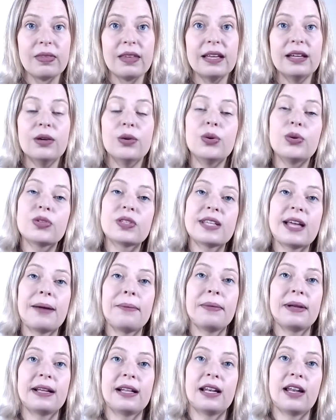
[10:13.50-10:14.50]
who's coming
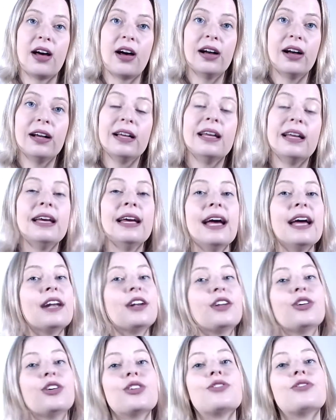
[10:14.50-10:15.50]
along and
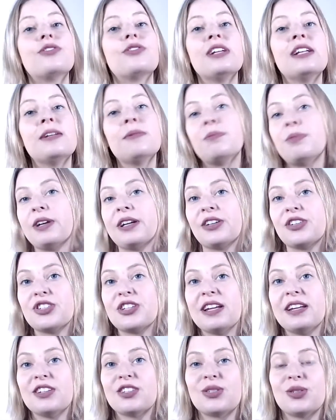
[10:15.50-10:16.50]
could really bring a
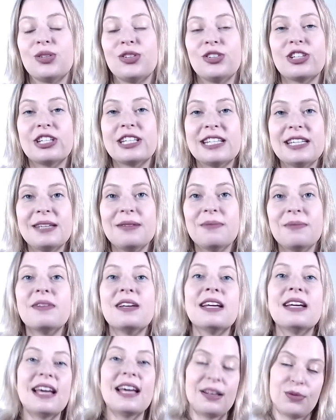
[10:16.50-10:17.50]
change to your team,
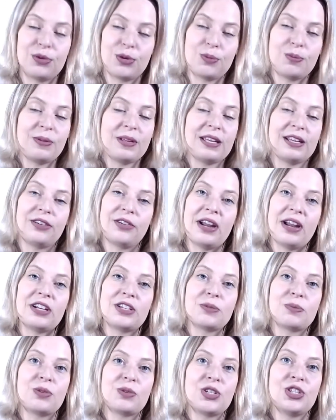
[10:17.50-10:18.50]
and would be a great
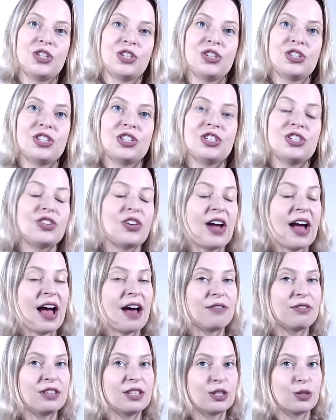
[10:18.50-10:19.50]
opportunity to have
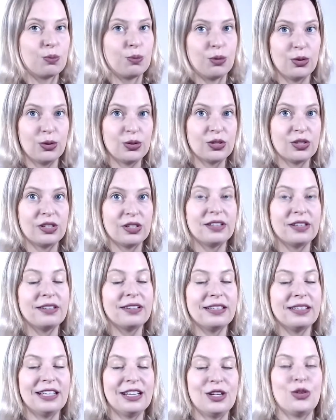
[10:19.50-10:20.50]
this person
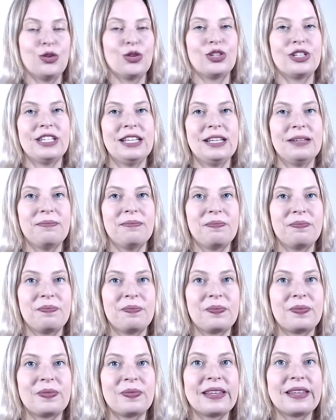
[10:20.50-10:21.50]
in your team.
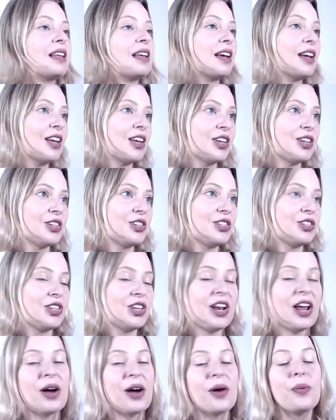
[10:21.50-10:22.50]
So
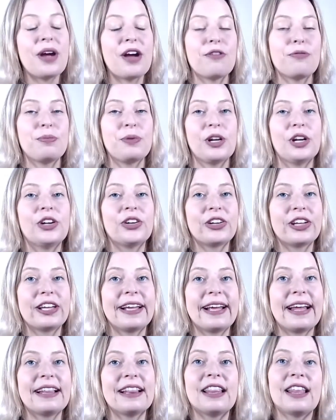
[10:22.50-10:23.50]
now we have been looking
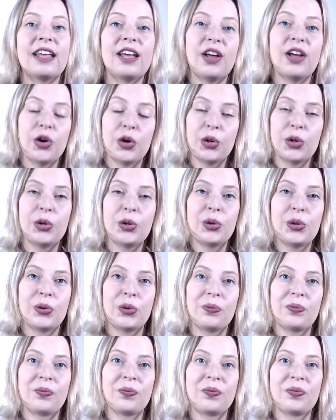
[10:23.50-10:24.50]
at the who.
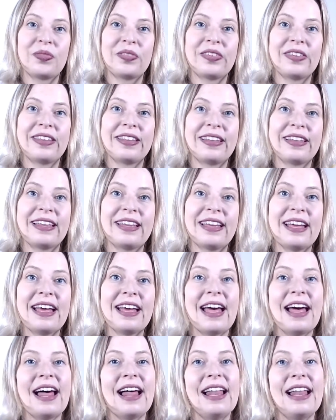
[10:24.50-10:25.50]

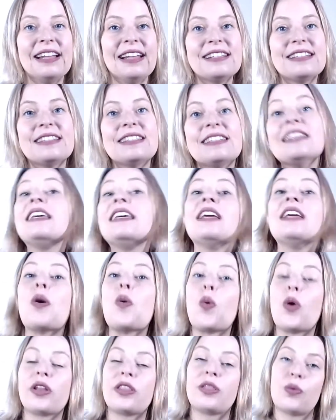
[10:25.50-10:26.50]
Let's see
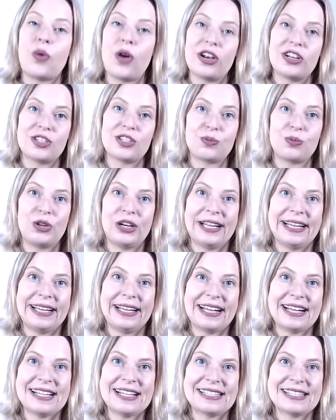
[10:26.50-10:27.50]
what the what is bringing
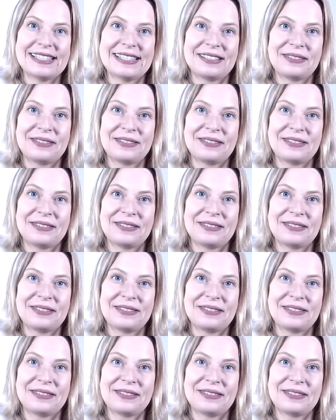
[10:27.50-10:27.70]
us.